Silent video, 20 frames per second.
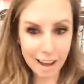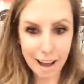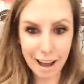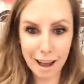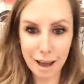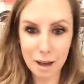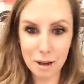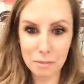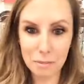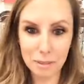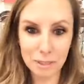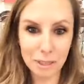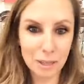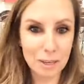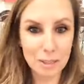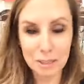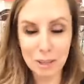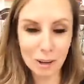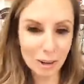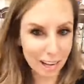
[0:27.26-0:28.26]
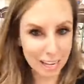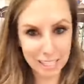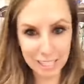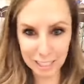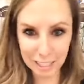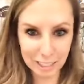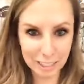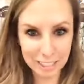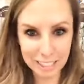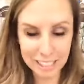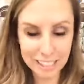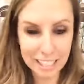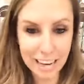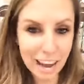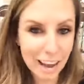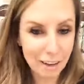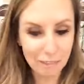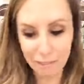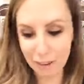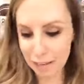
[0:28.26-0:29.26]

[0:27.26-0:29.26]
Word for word: um, when there's all kinds of good stuff.